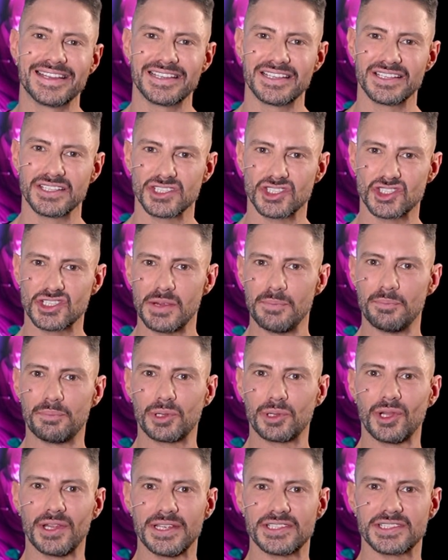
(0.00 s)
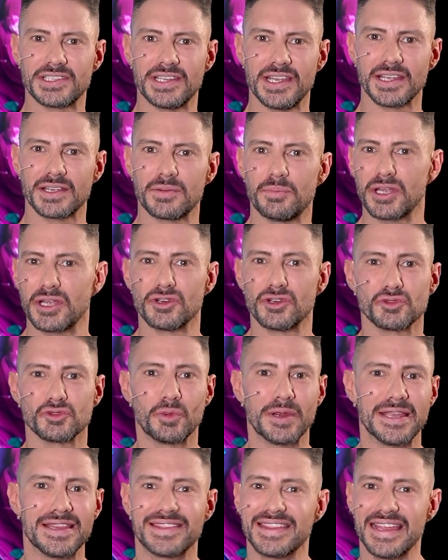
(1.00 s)
simplistic because
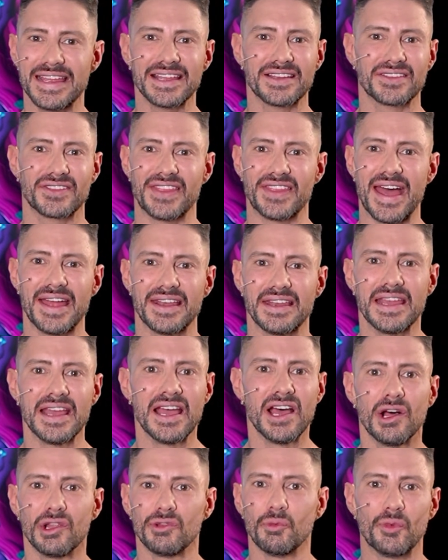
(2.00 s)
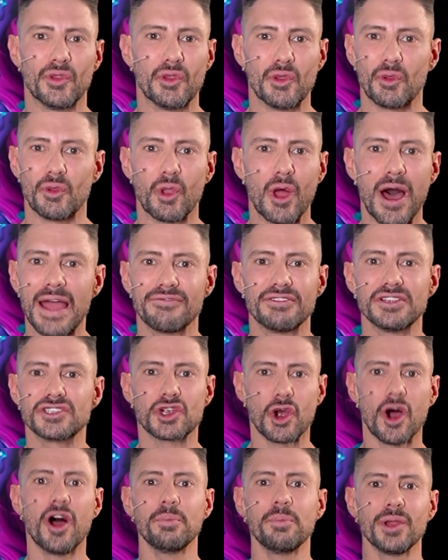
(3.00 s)
we think that the life is
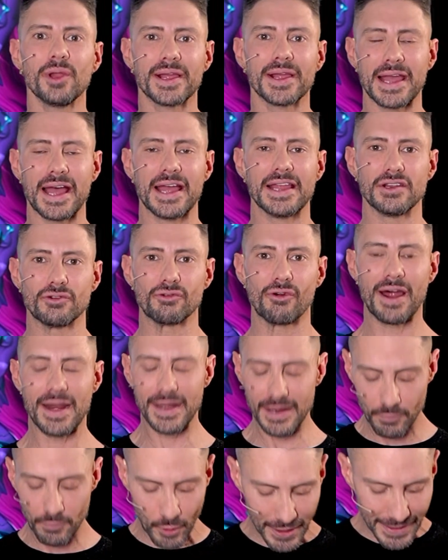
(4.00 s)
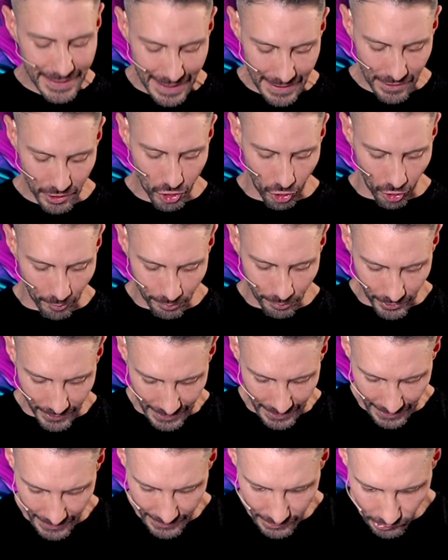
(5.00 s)
complicated, right? And we get a
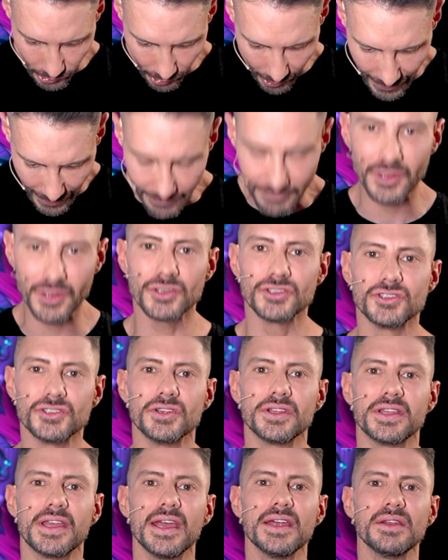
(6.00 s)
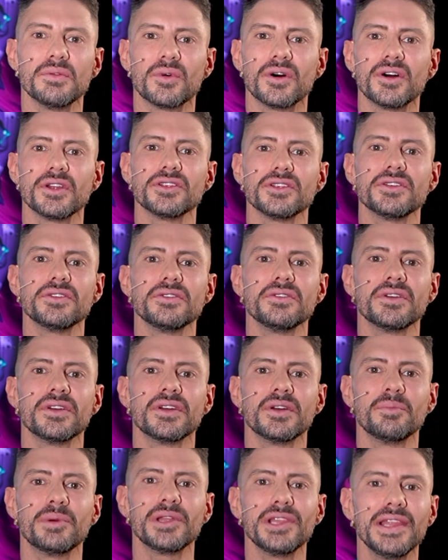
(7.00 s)
complicated life because you get what you
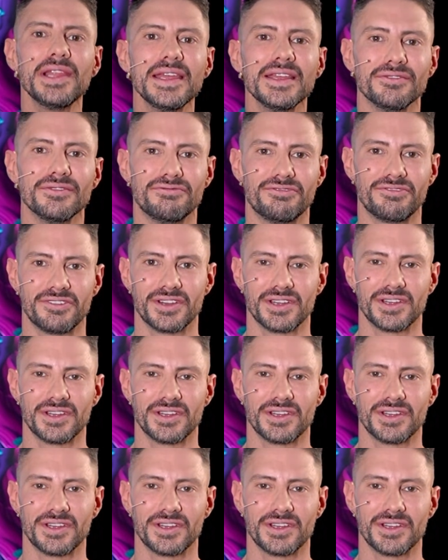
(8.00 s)
believe.